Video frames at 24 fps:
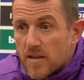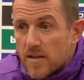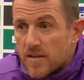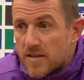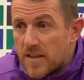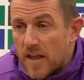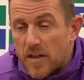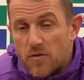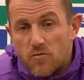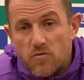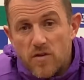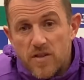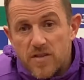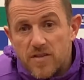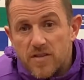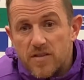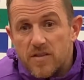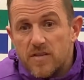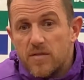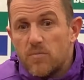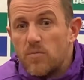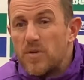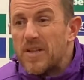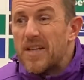take
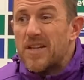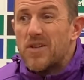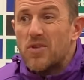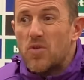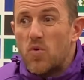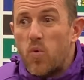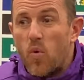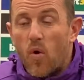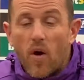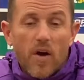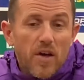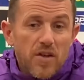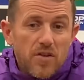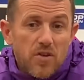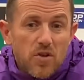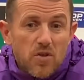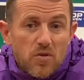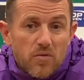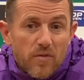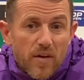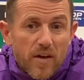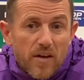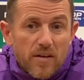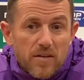risks, and we didn't quite
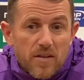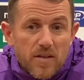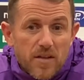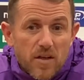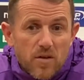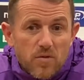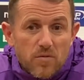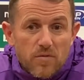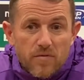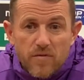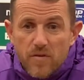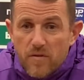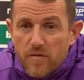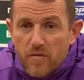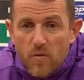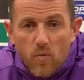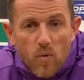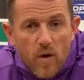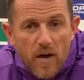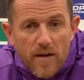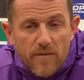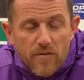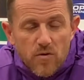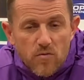do that, you know, for, for
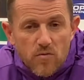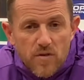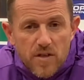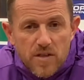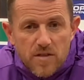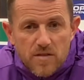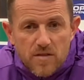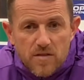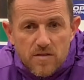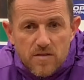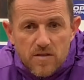whatever reason.